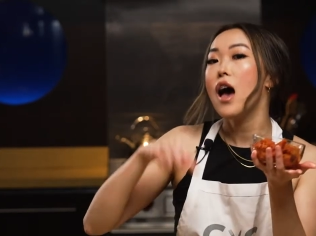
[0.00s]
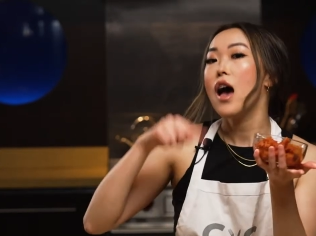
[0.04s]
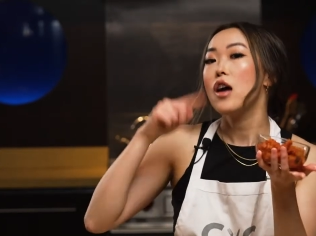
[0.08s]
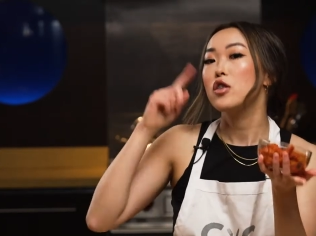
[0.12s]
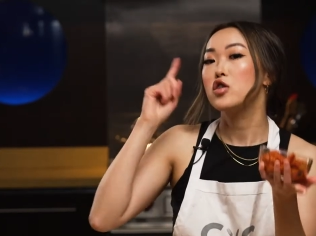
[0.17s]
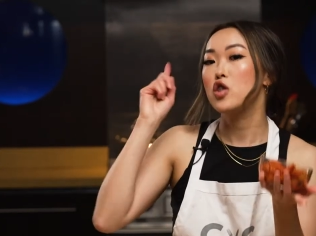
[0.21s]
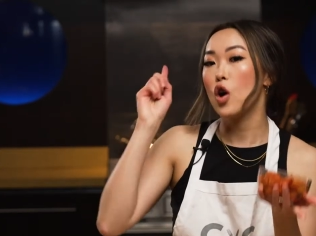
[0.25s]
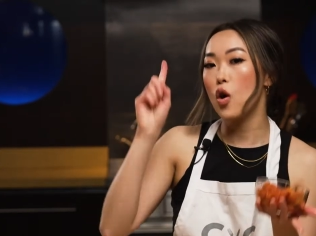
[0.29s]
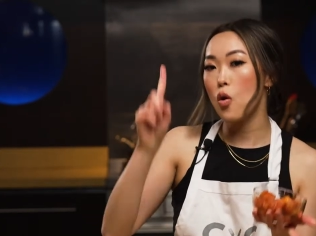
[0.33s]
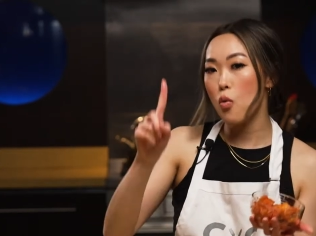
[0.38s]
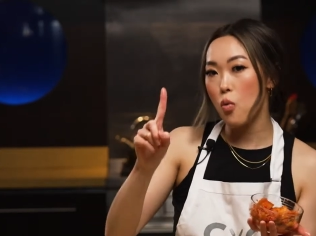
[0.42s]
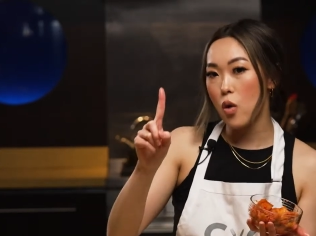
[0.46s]

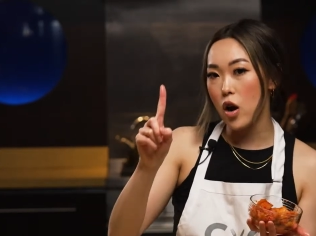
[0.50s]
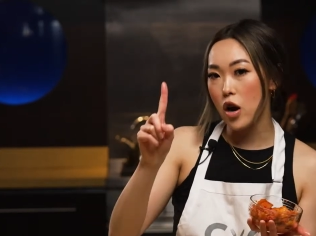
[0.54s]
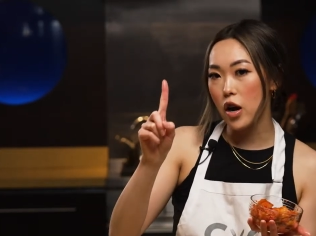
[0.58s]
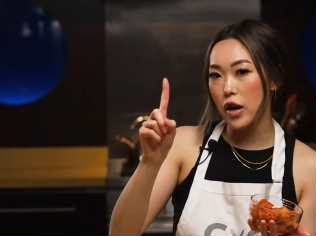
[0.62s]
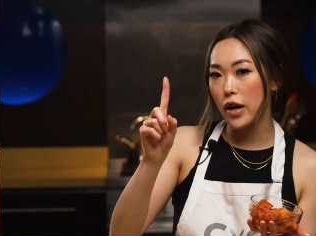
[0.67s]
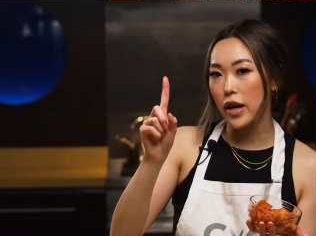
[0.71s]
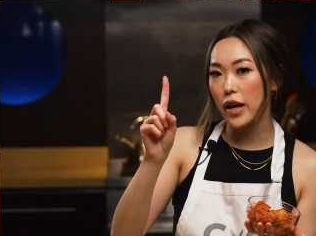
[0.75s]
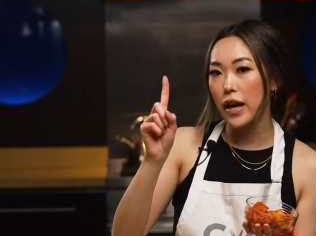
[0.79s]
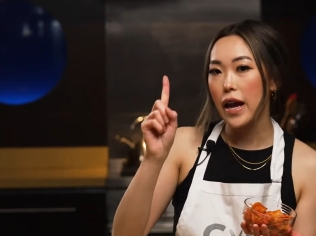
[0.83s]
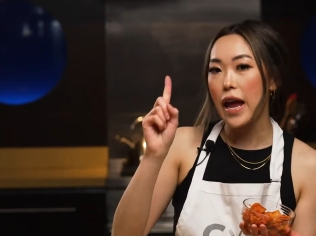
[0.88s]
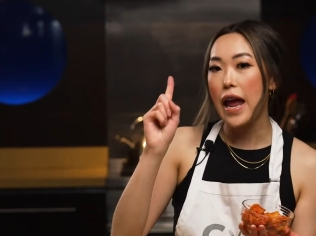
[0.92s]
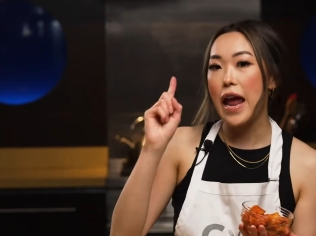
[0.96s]
Don't
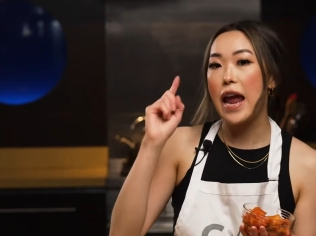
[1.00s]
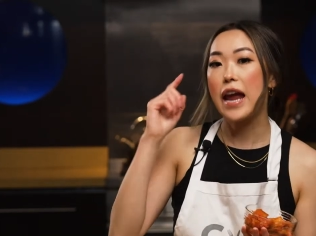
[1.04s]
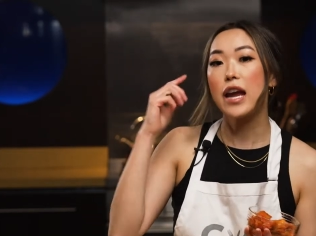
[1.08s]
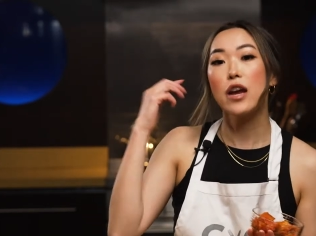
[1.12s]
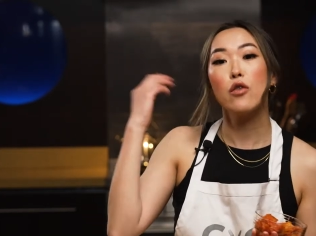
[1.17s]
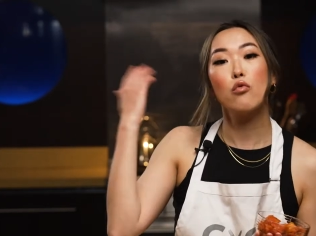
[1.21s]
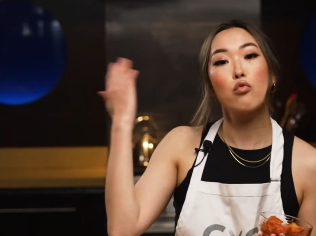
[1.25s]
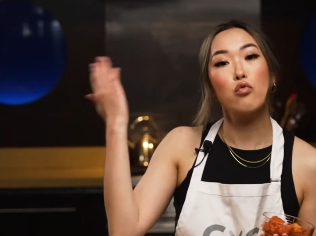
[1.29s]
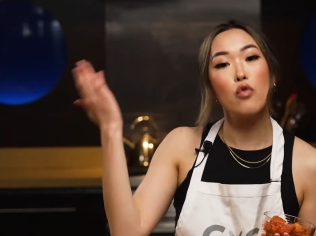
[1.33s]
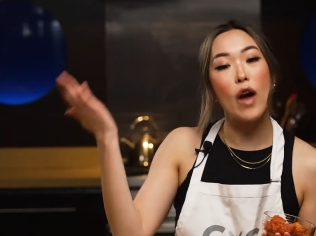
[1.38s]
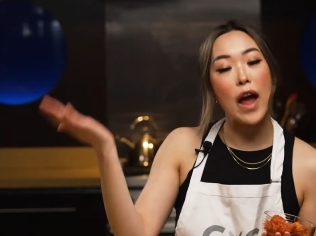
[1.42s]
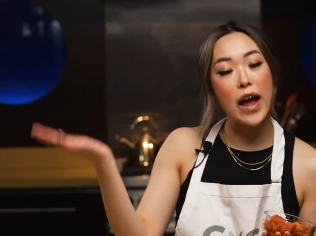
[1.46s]
worry, a
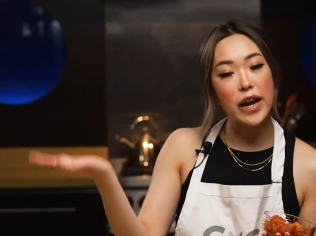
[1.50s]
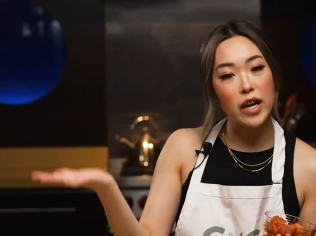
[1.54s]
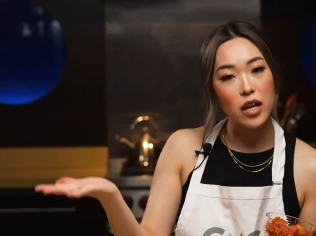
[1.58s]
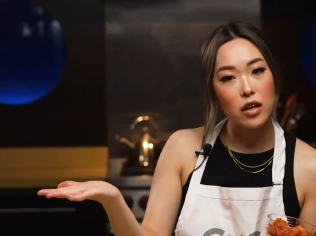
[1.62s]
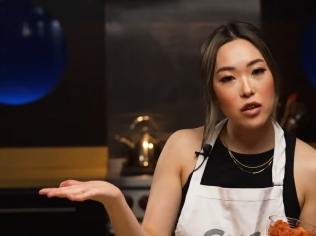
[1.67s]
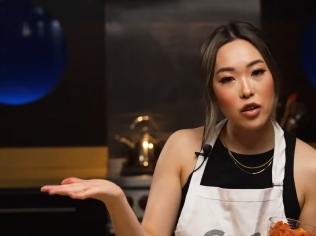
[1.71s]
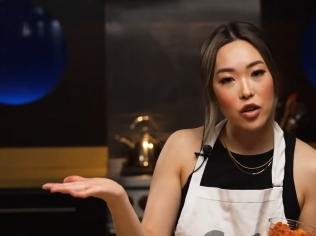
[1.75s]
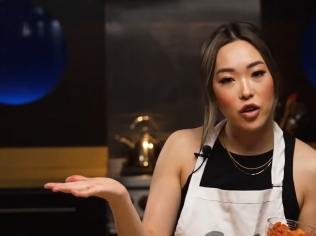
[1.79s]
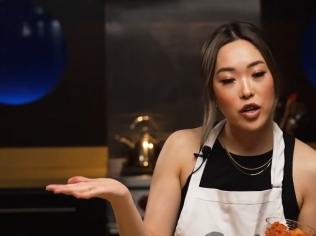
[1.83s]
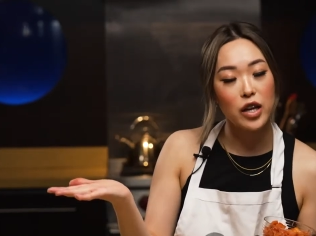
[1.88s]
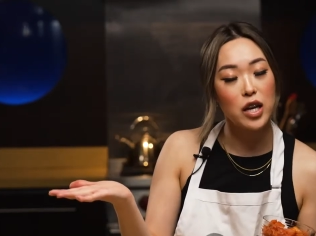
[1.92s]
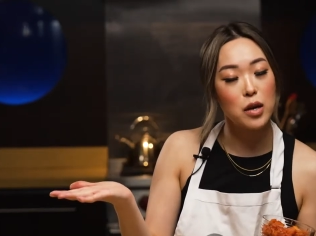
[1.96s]

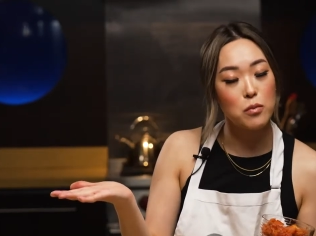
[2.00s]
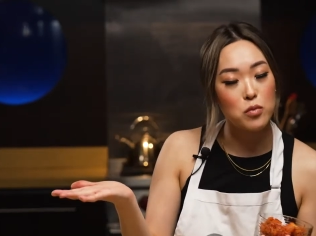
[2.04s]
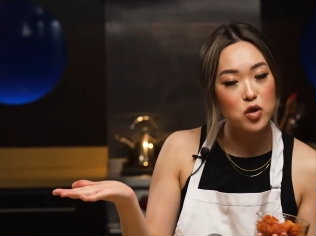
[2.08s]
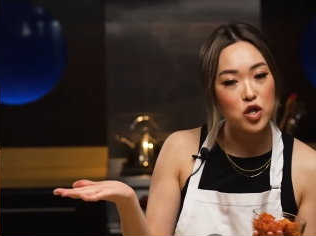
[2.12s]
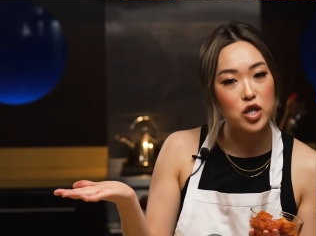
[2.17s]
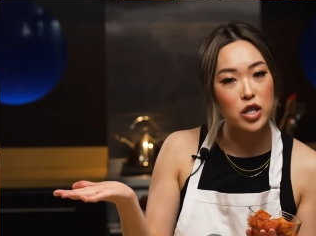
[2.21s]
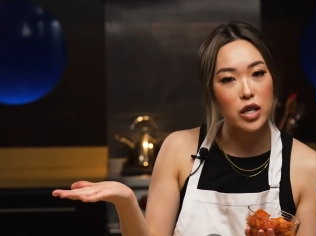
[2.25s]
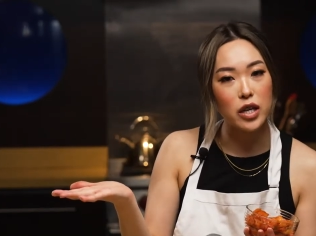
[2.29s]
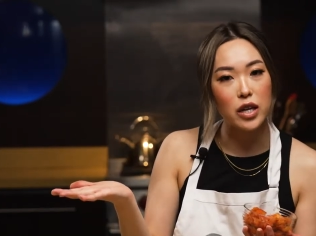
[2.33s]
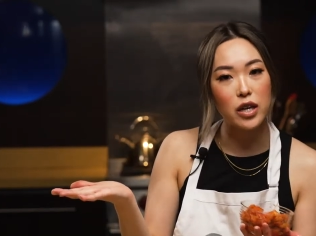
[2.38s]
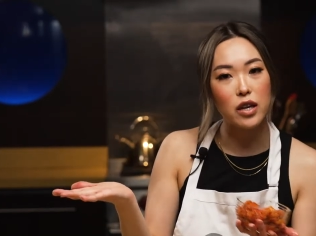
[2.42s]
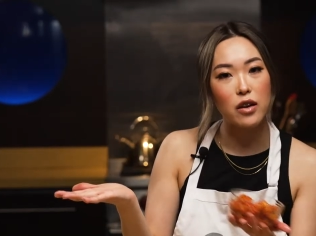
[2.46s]
regular
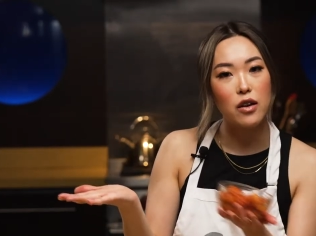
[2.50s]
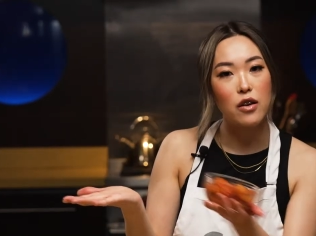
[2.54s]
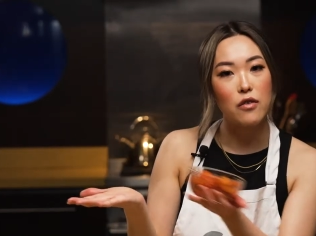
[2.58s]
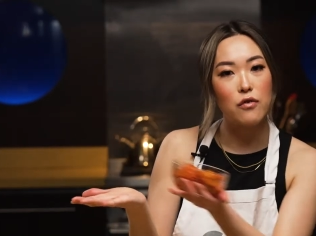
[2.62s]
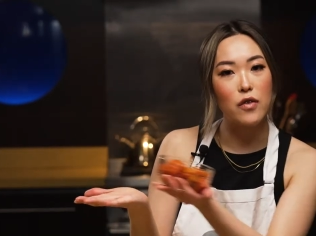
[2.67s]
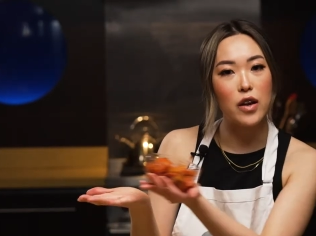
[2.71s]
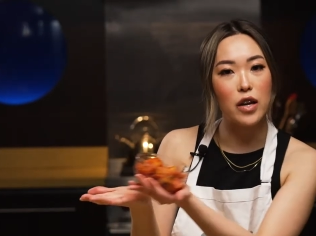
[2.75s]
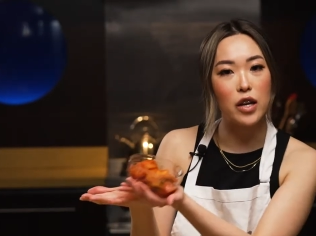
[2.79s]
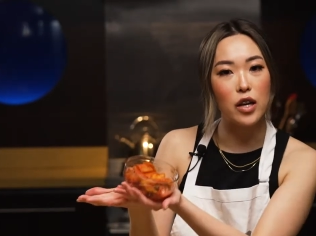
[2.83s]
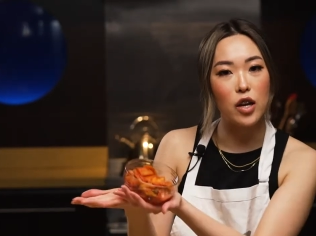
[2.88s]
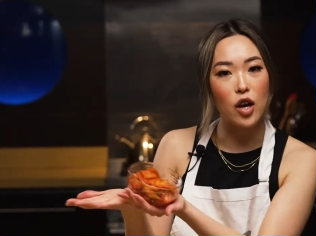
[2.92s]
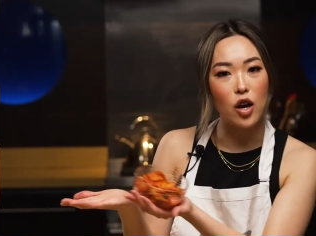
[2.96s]
kimchi
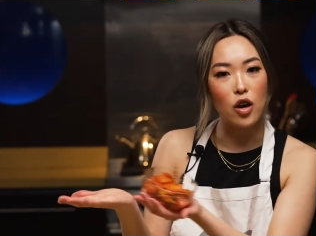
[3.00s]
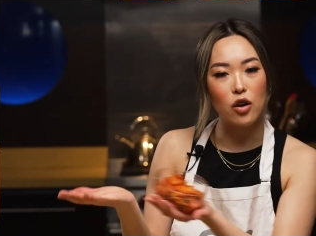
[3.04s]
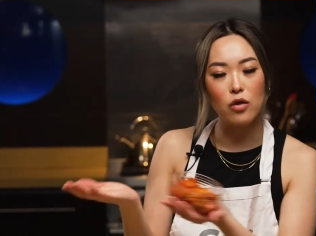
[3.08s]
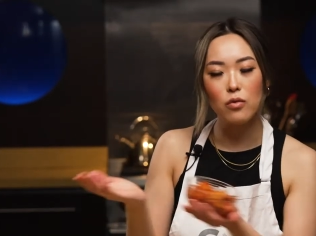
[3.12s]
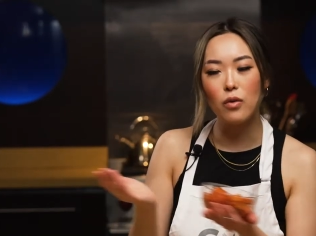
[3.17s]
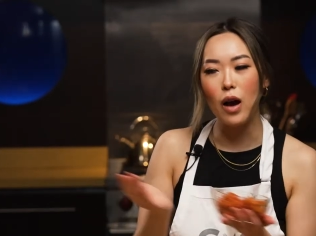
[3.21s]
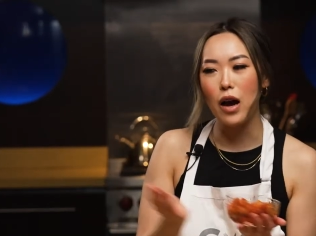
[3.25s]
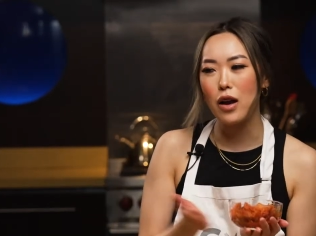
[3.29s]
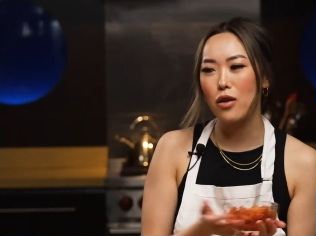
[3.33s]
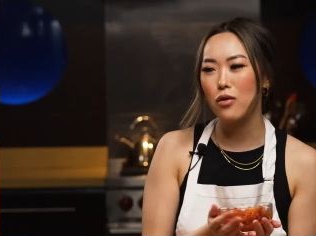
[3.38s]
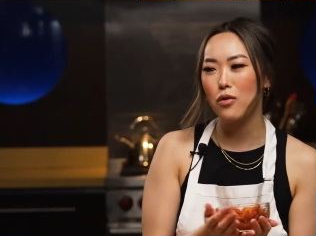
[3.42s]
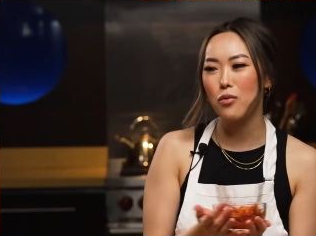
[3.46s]
video,
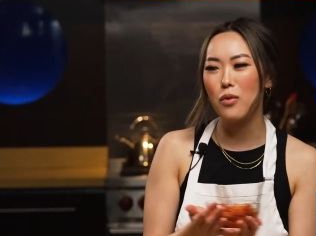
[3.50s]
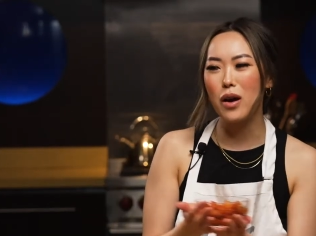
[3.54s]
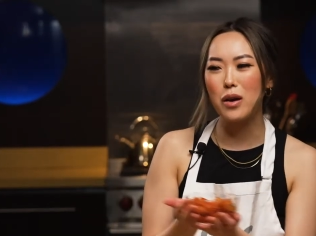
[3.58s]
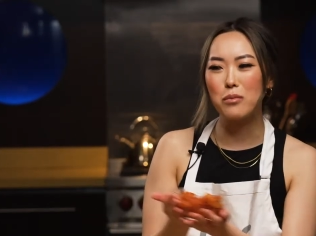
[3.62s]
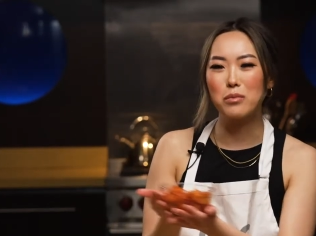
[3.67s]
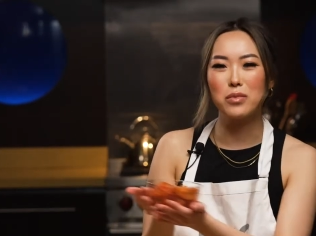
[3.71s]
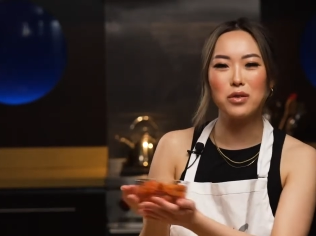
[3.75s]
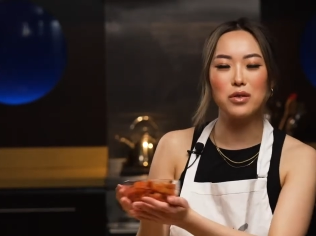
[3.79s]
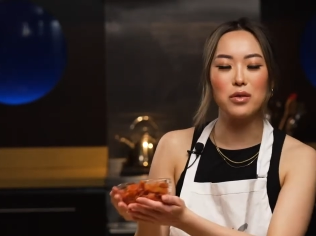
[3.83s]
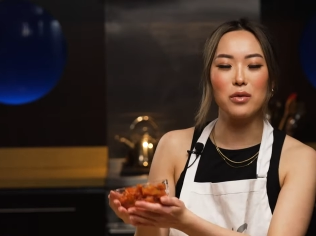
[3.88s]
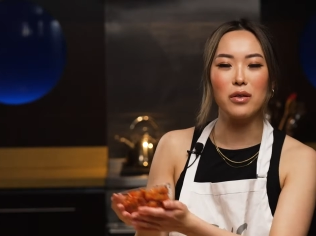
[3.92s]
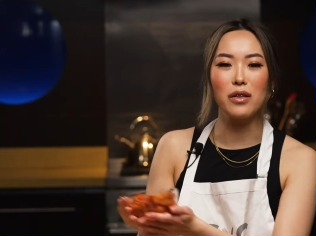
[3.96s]
I don't know why I'm
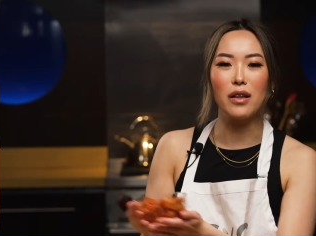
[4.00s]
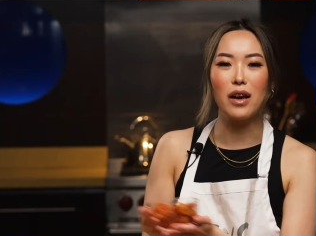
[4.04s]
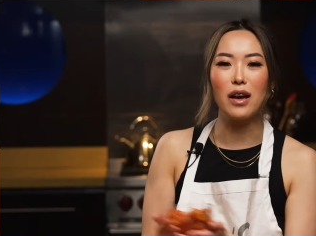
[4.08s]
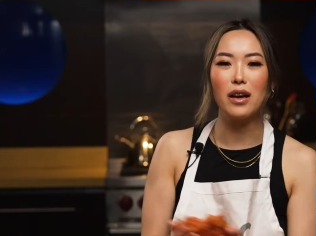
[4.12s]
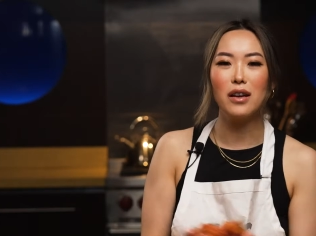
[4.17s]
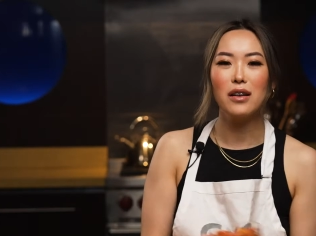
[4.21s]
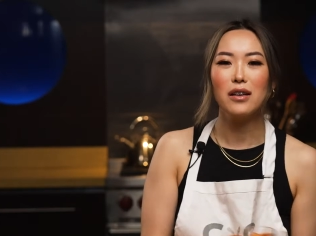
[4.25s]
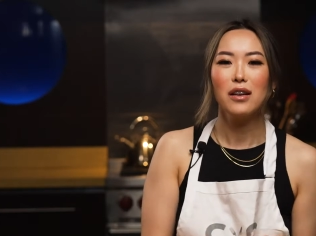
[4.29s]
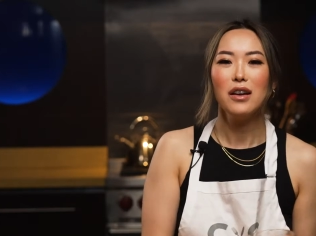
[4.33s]
doing that.